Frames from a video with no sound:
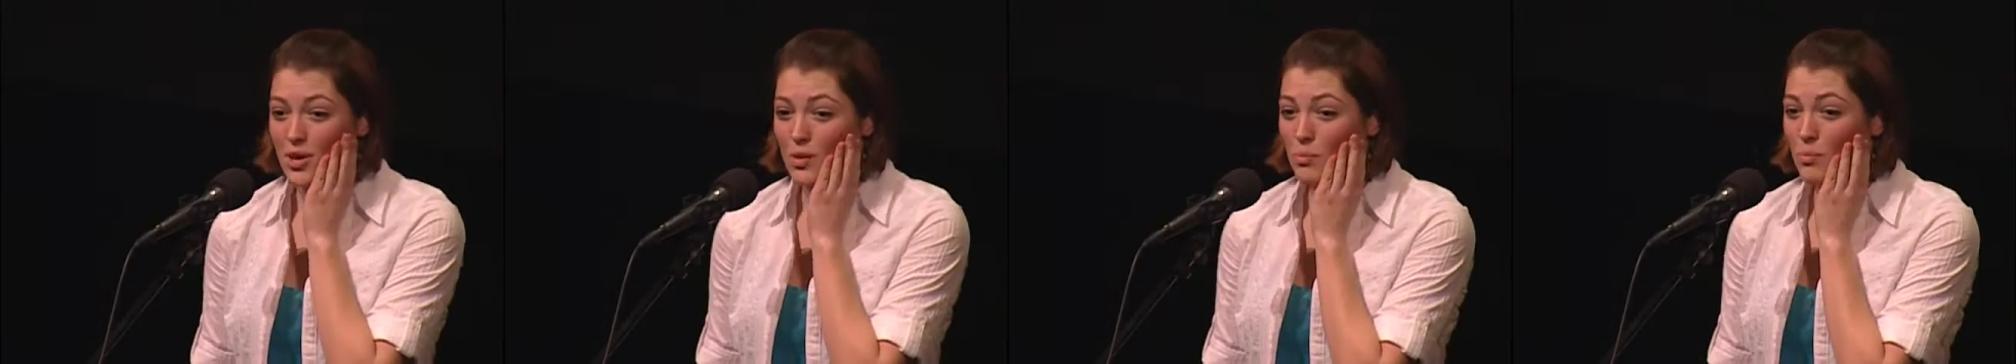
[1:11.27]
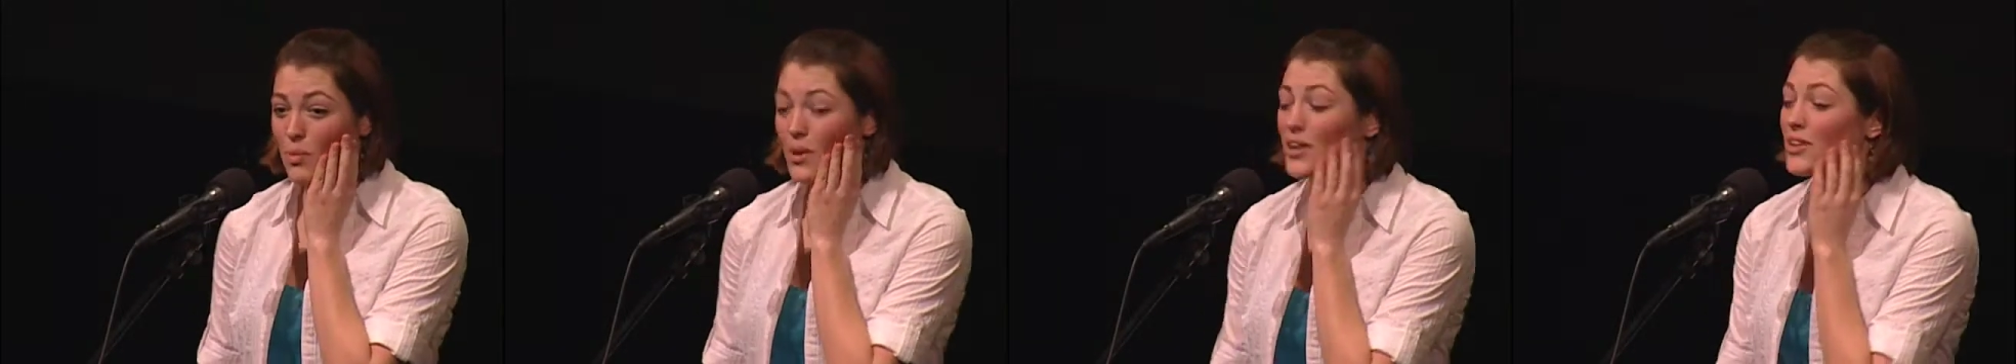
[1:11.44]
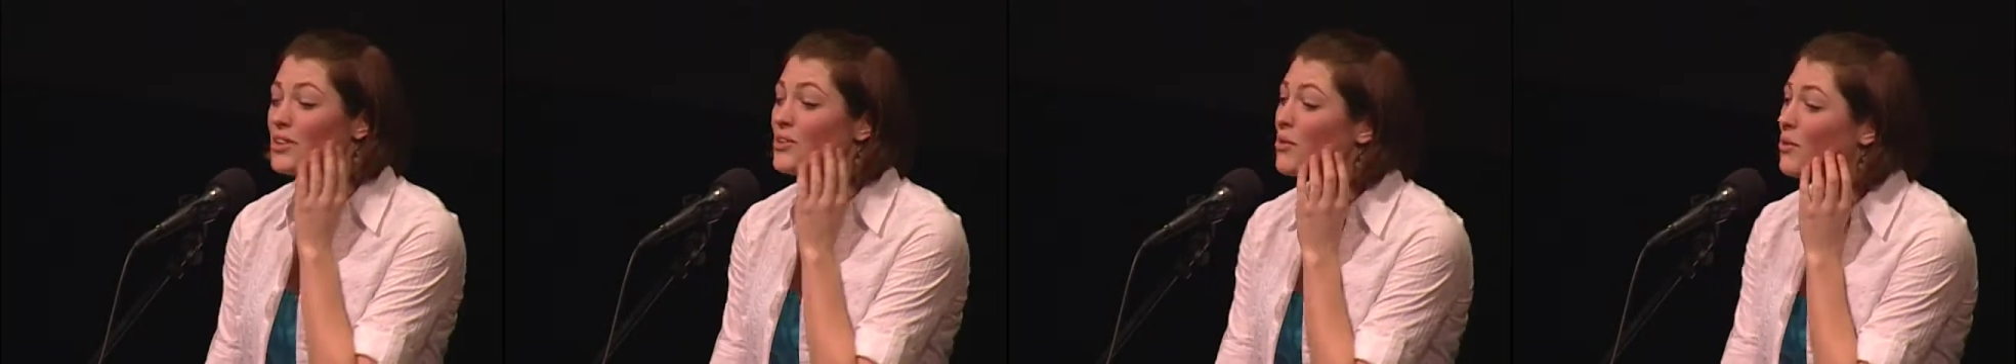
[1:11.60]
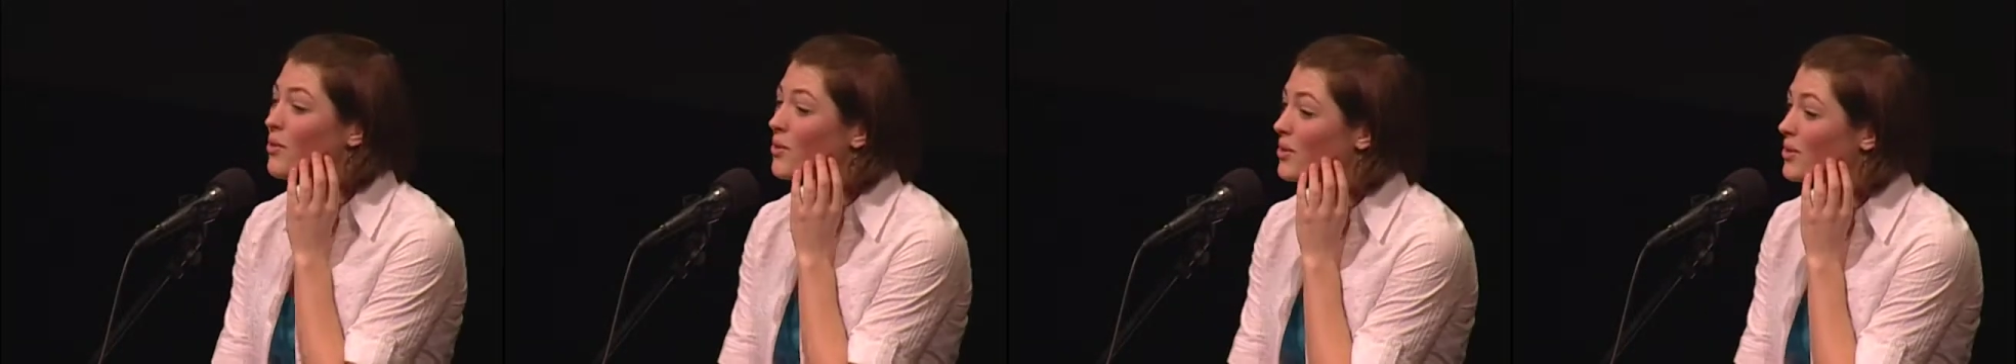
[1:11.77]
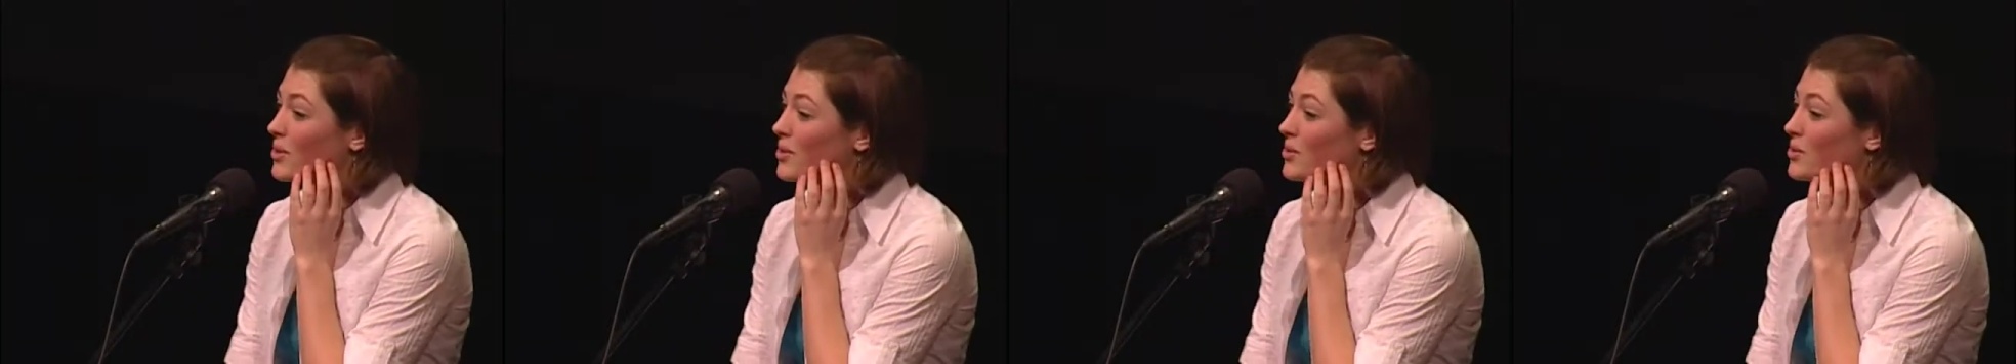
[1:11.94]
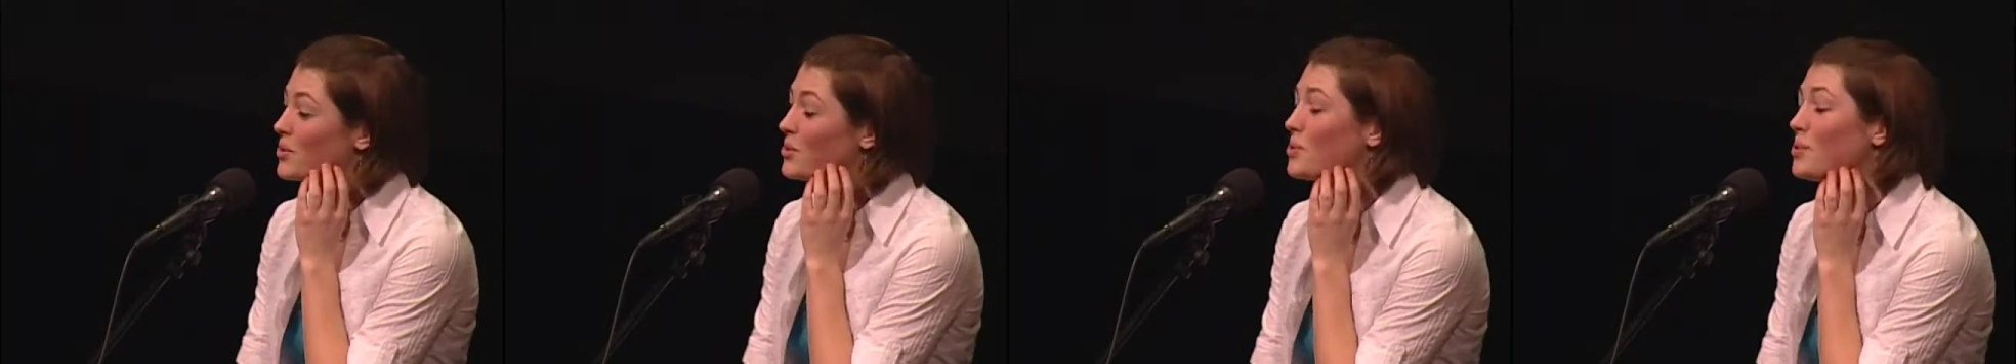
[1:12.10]
where
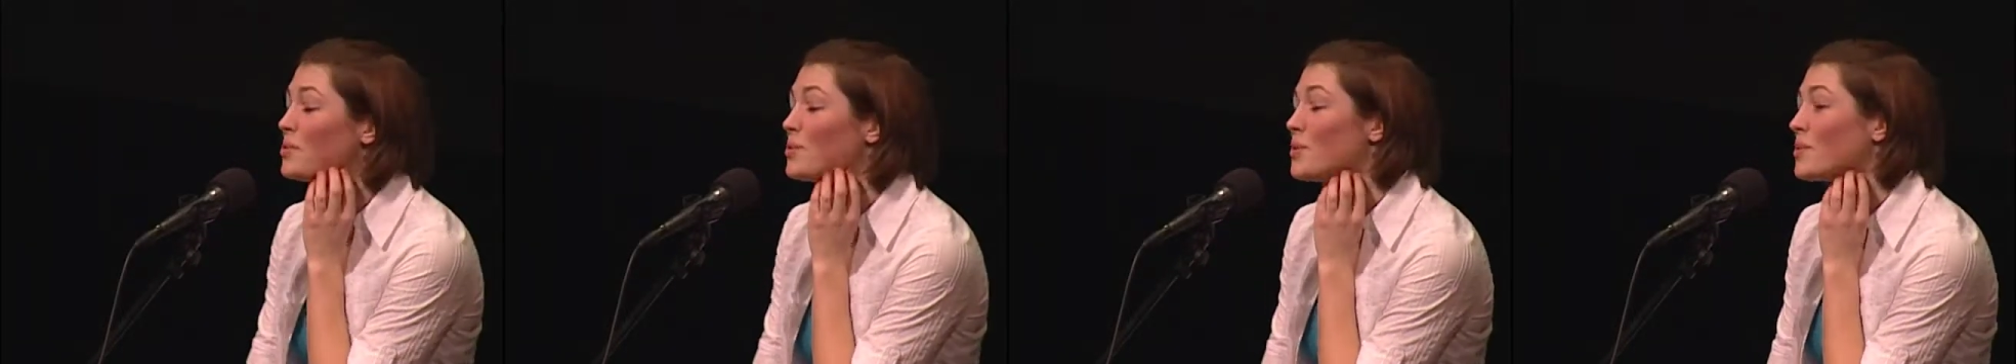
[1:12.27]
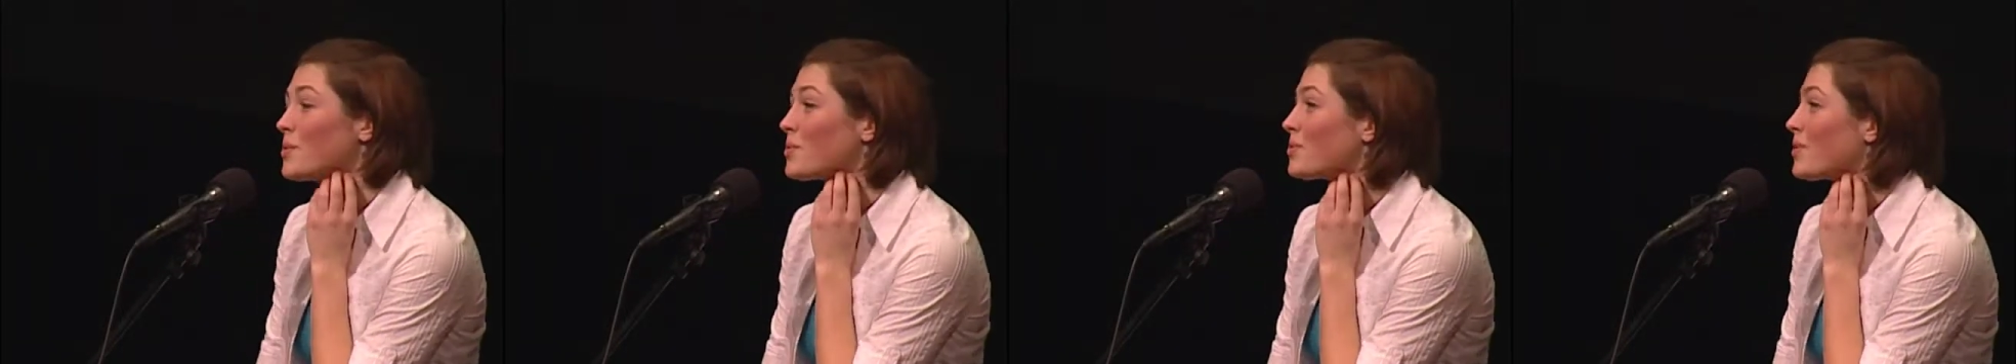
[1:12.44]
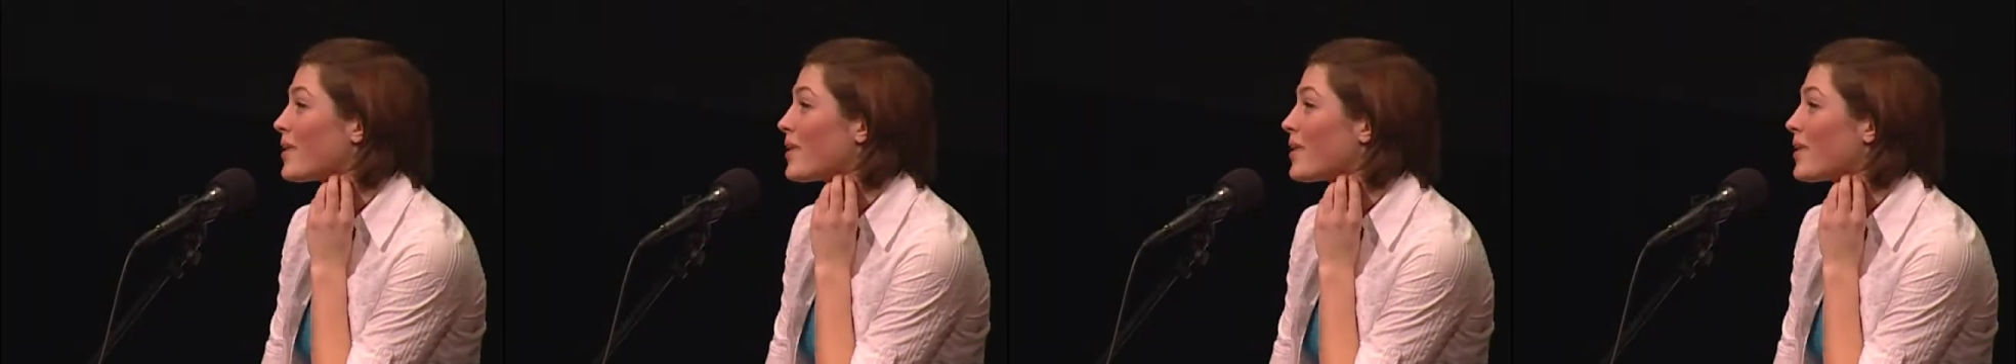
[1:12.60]
your cool